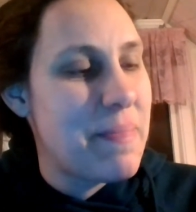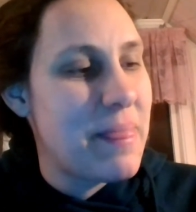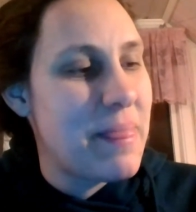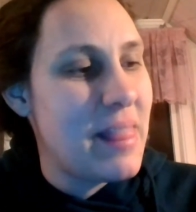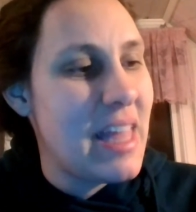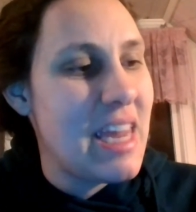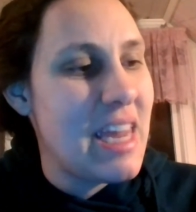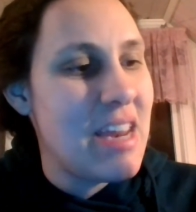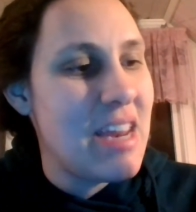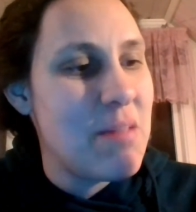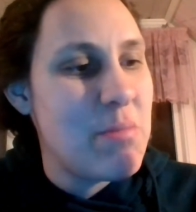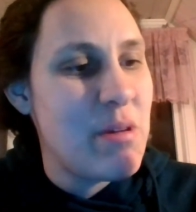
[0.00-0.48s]

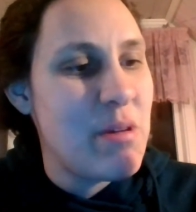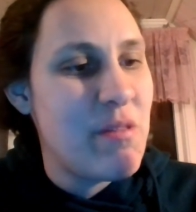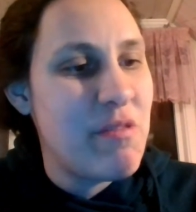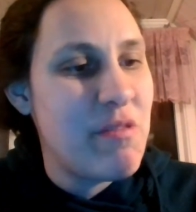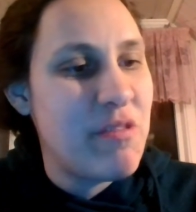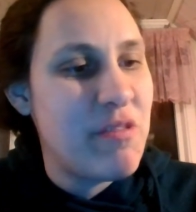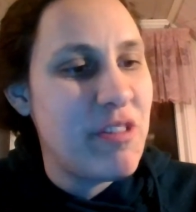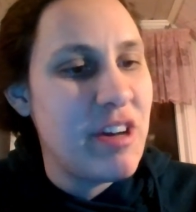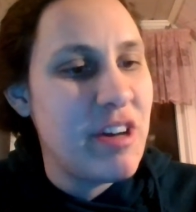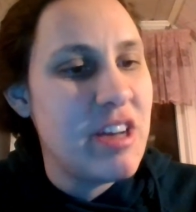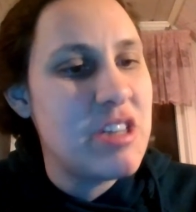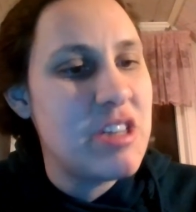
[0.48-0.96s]
Let it be
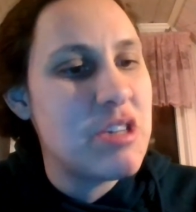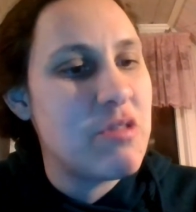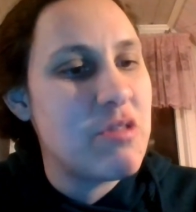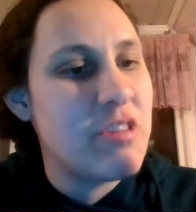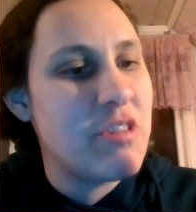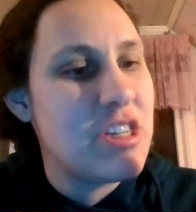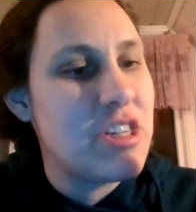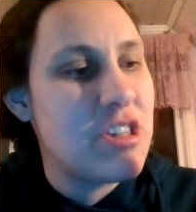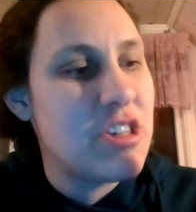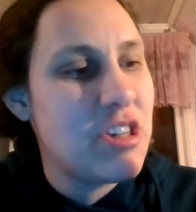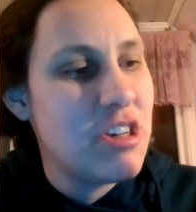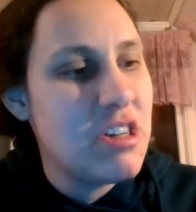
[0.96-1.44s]
free to
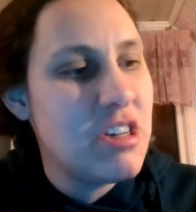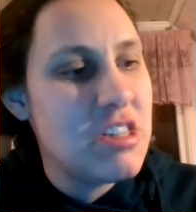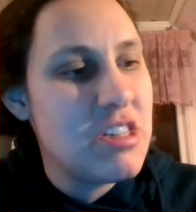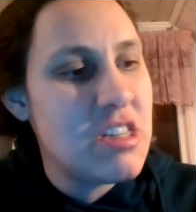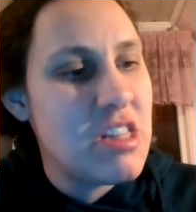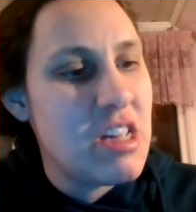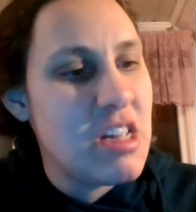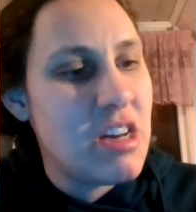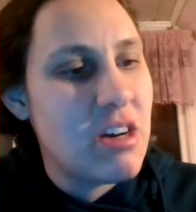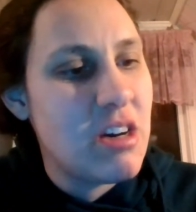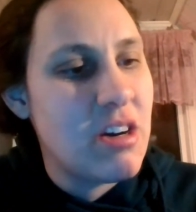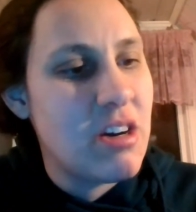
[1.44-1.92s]
return to
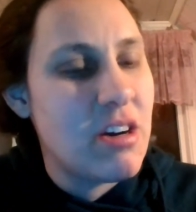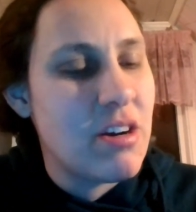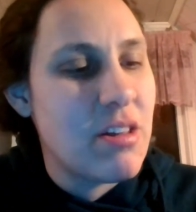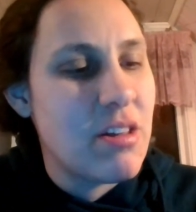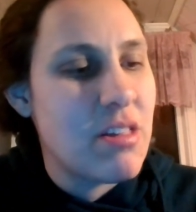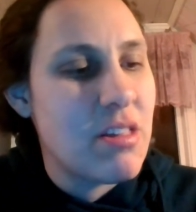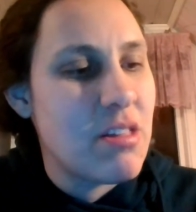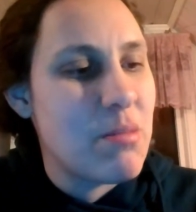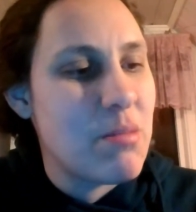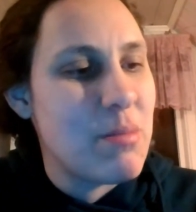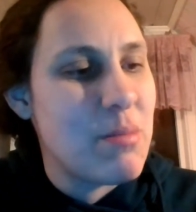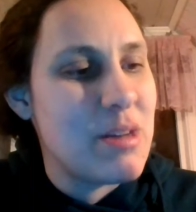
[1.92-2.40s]
the
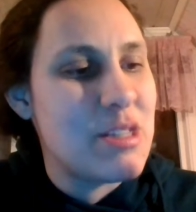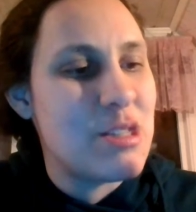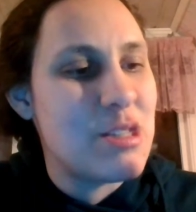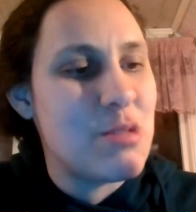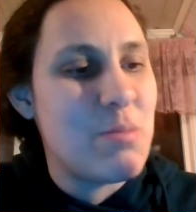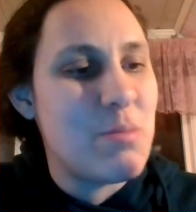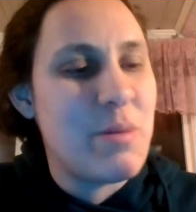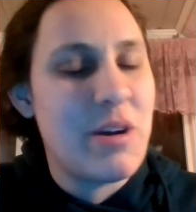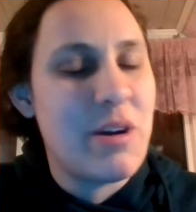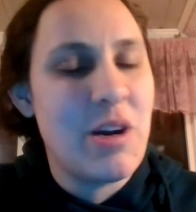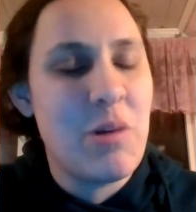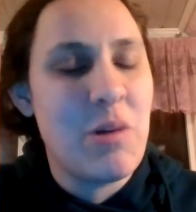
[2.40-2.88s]
earth. My
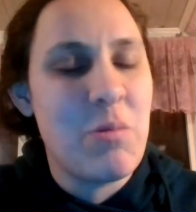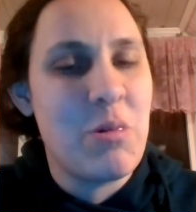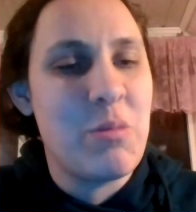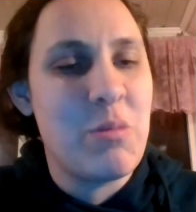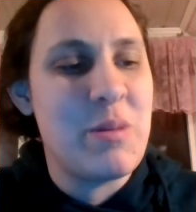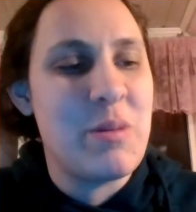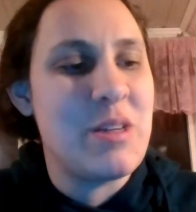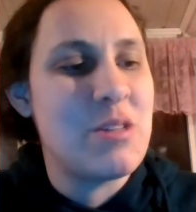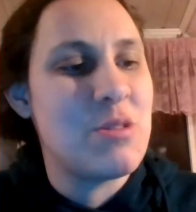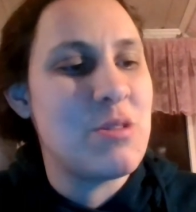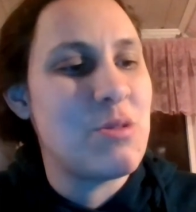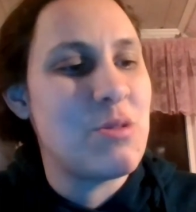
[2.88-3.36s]
spirit will
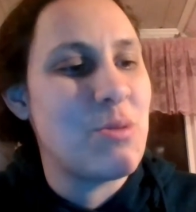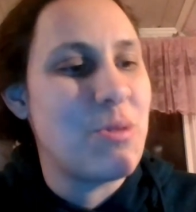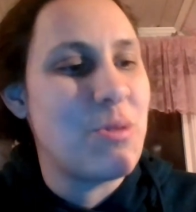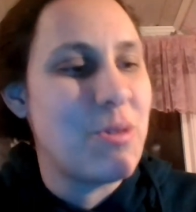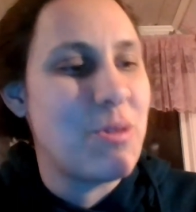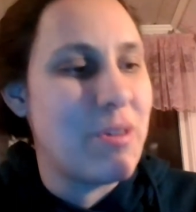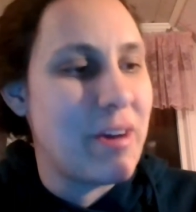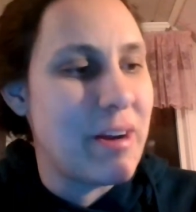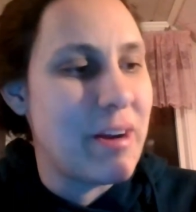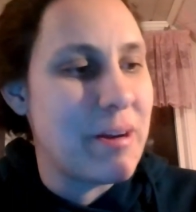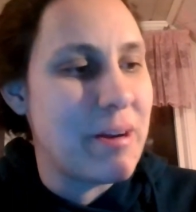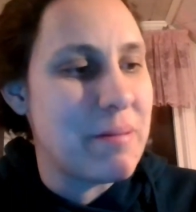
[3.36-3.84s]
be
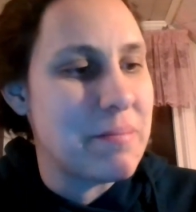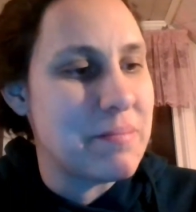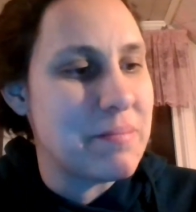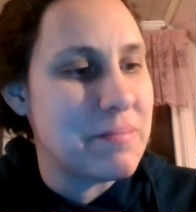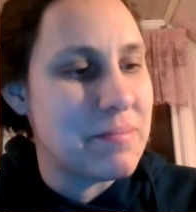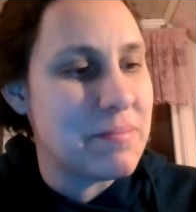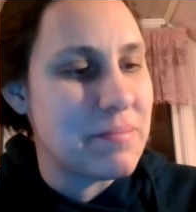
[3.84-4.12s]
soaring.